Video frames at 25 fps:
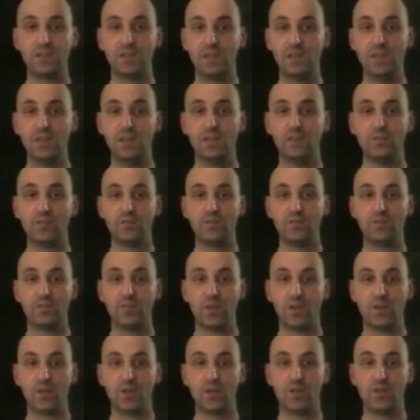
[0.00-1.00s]
EVE
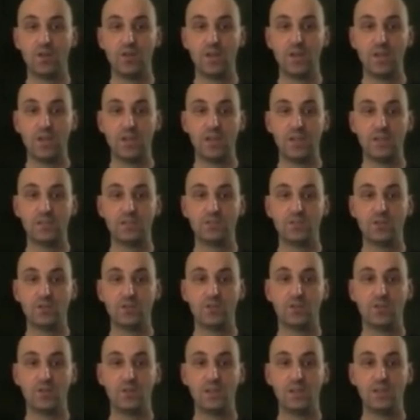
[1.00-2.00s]
is
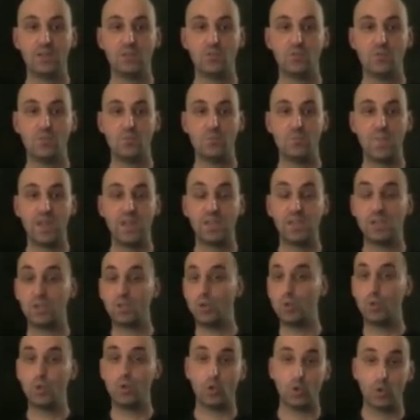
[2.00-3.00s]
not only to make
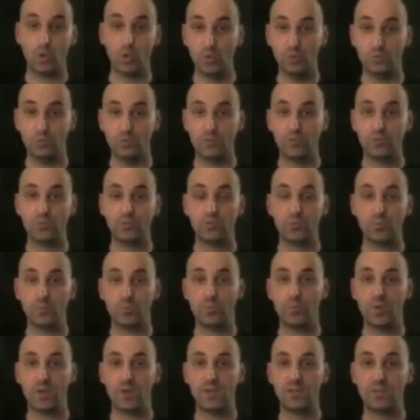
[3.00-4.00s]
it look good,
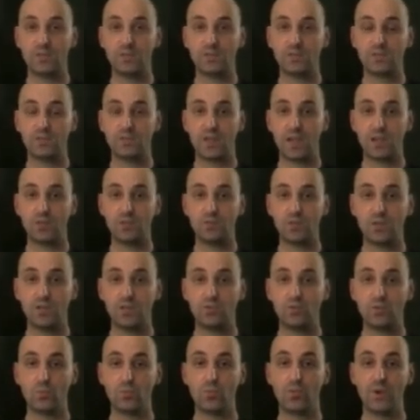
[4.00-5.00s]
but it's actually
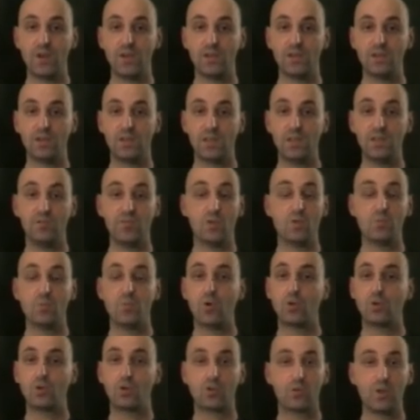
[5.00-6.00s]
to bring even
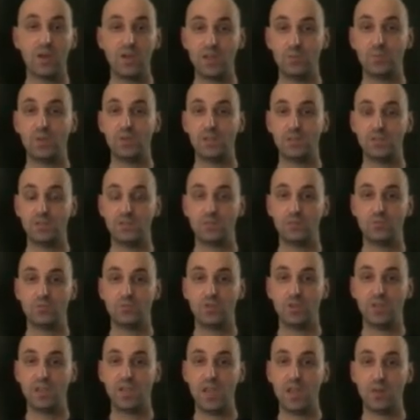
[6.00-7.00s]
more credibility to
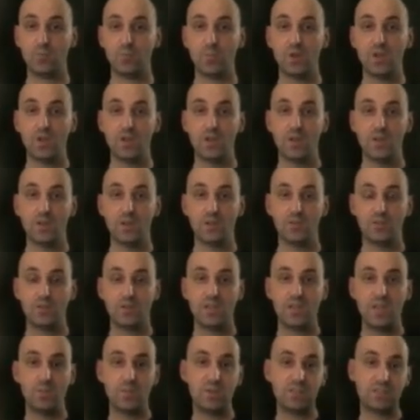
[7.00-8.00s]
the game. The
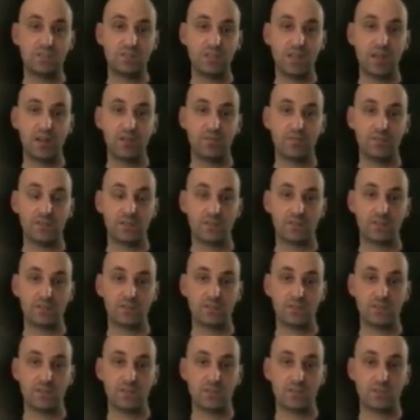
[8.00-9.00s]
game itself
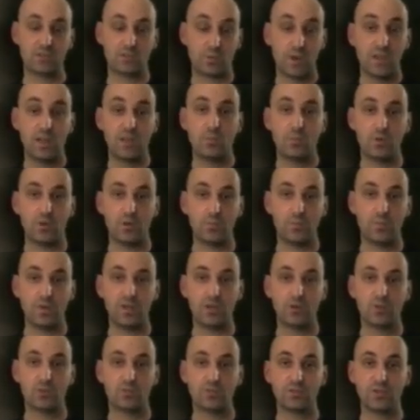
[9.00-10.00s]
is credible
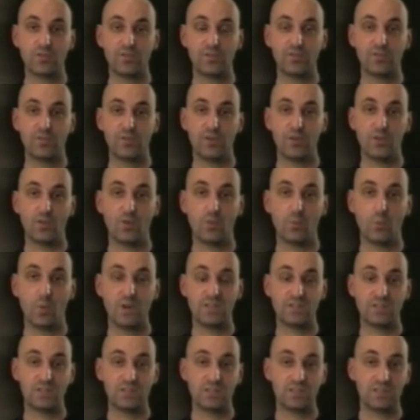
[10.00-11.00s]
because of
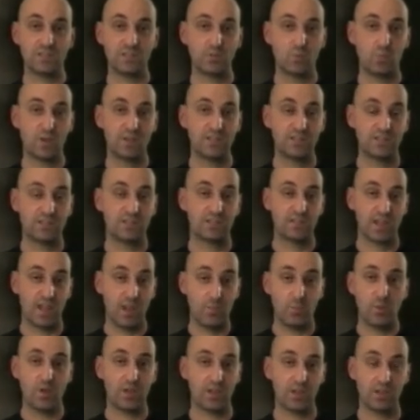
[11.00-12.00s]
what's
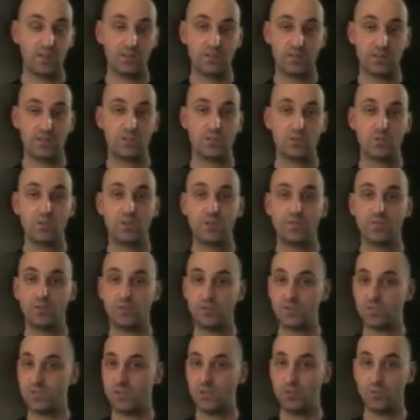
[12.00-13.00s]
happening in this
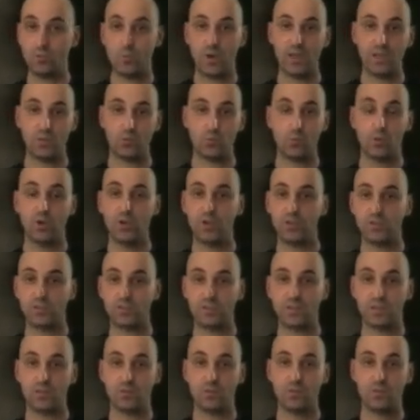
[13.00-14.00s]
universe and the way it
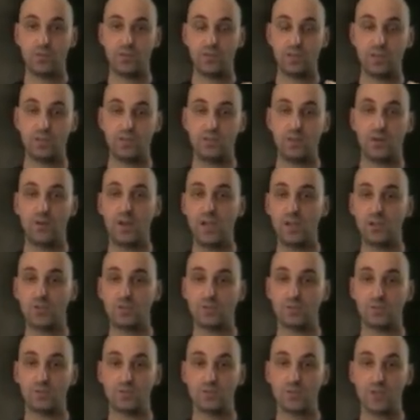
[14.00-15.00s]
works and all the
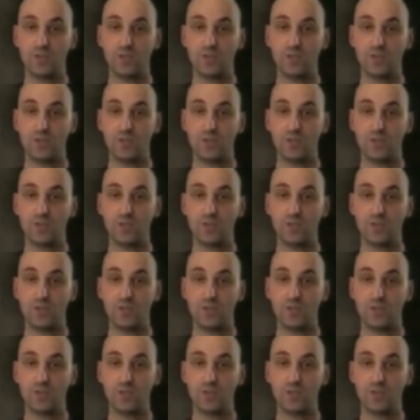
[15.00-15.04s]
interactions.